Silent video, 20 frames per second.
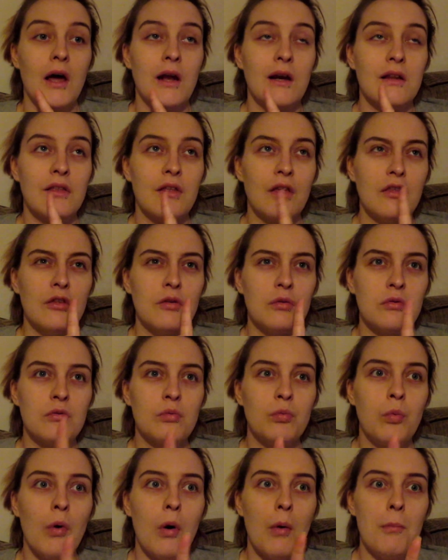And I think there was
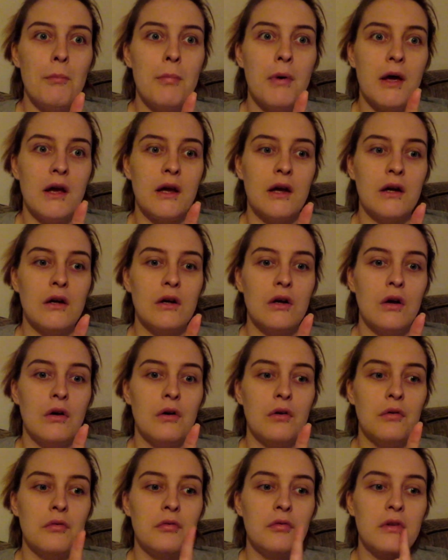one pair
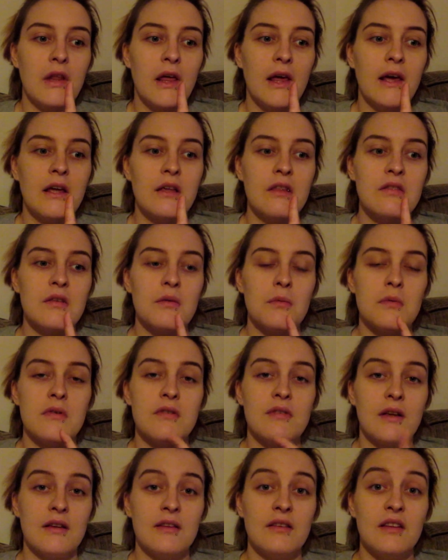of leggings that was
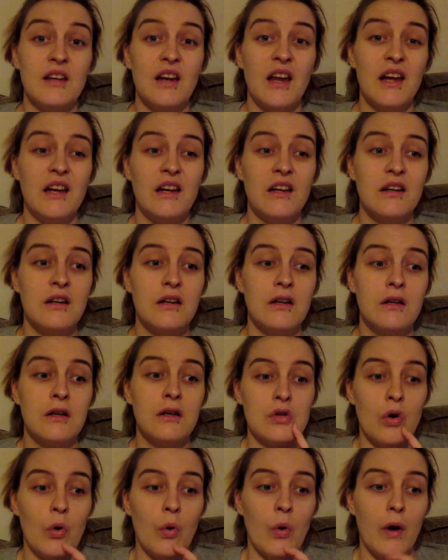69.
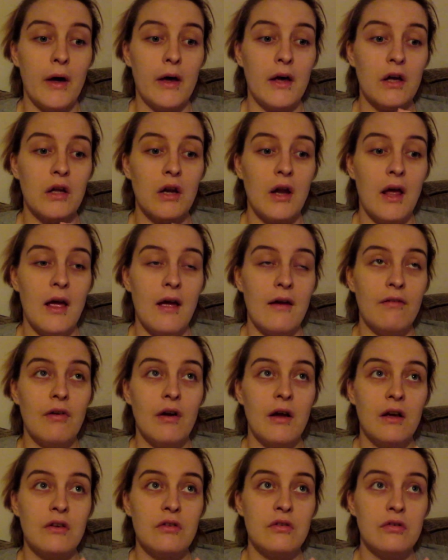So I got
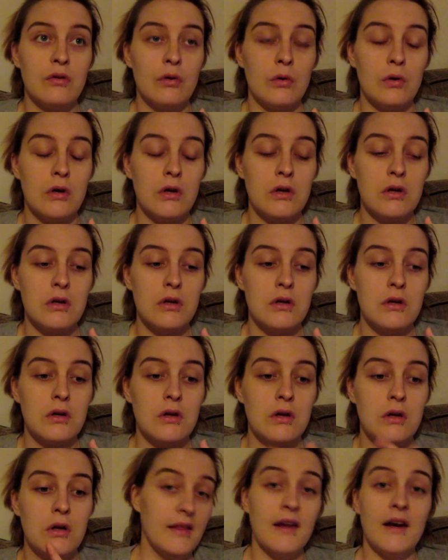everything sorted.
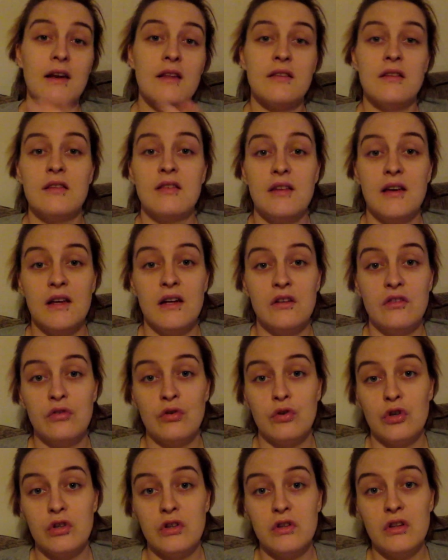Then as I said, I
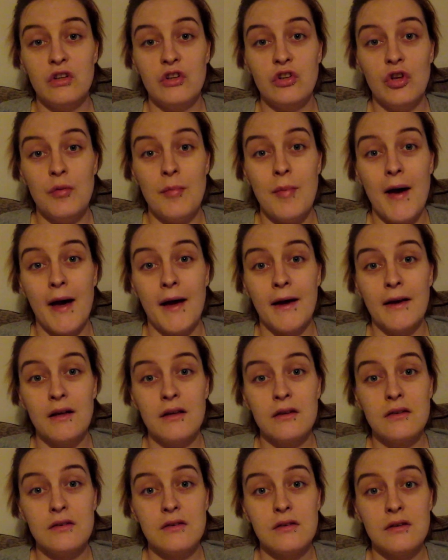sorted the two
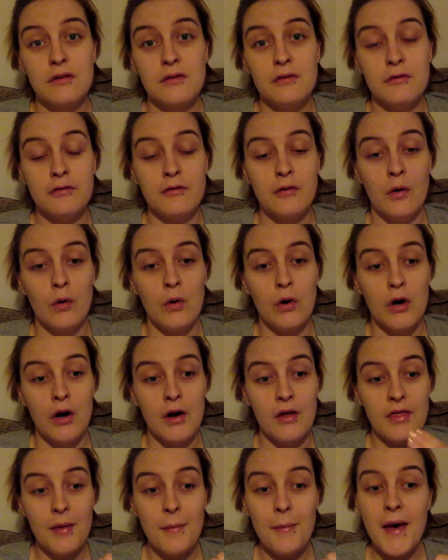bags
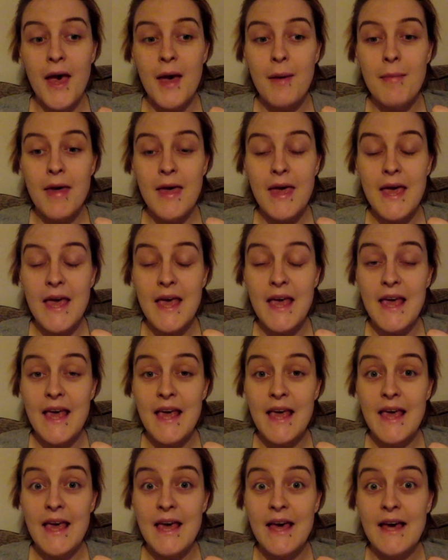for the
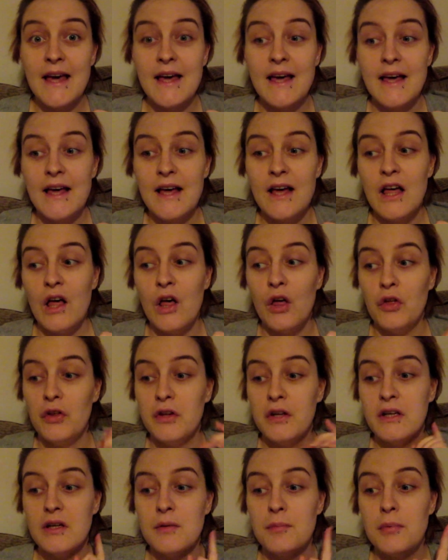baby. All
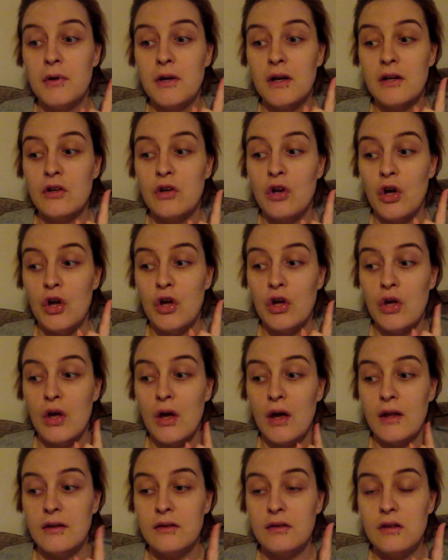I need to put in now
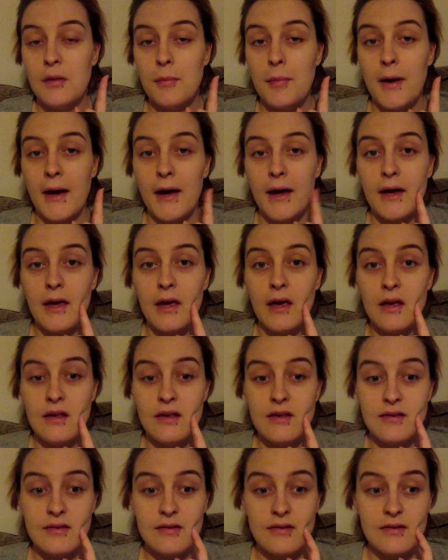into the bag
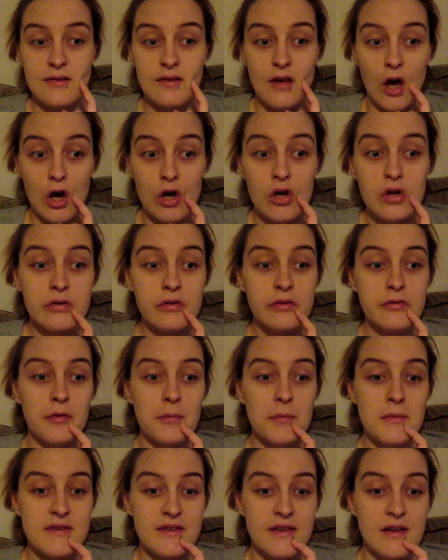is socks for
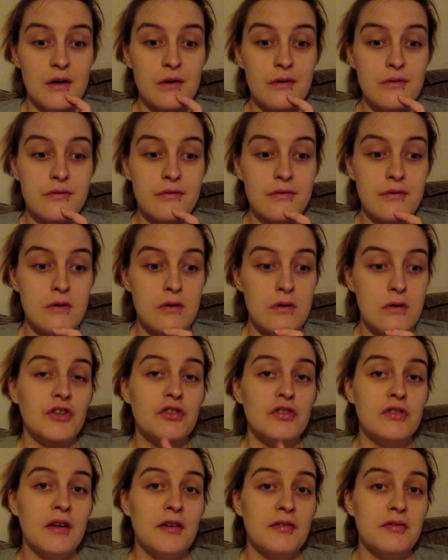myself. I
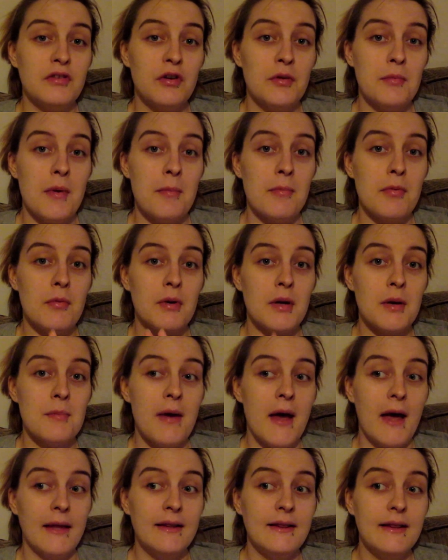just have to remember when
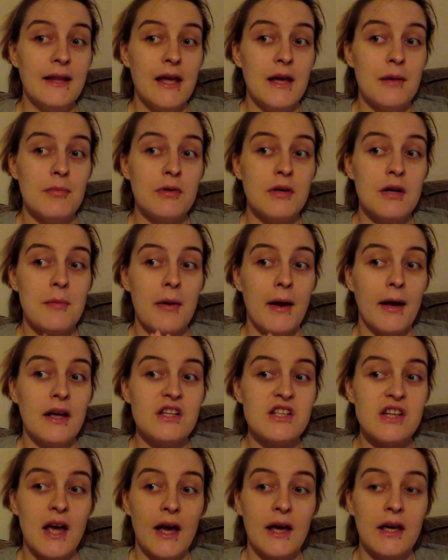I'm in labour to bring
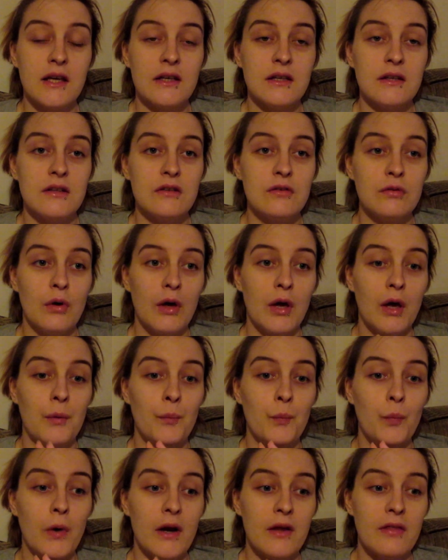a jacket so I
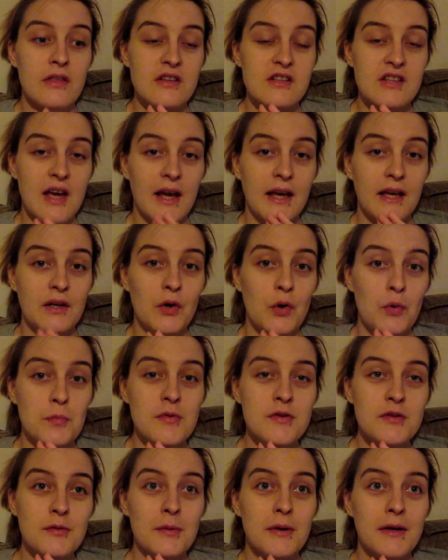can wear the jacket
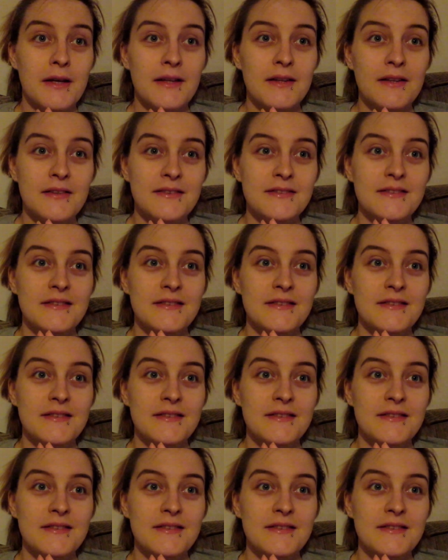home as well.